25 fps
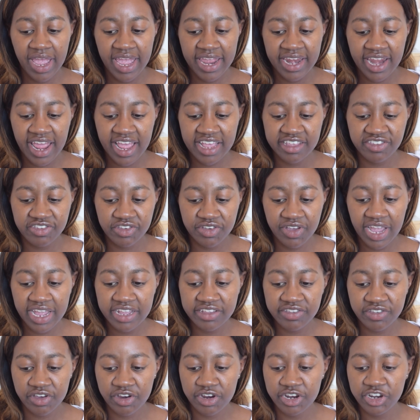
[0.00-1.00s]
and as you
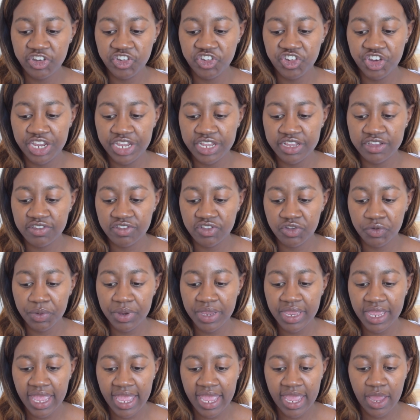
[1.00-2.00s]
guys heard, she is
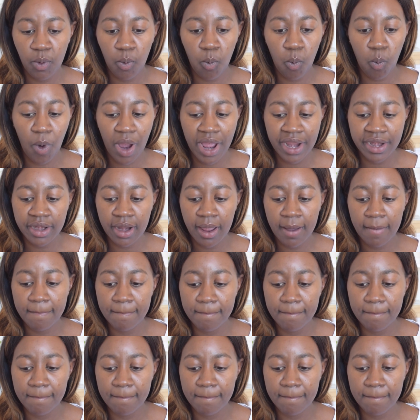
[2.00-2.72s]
doing a one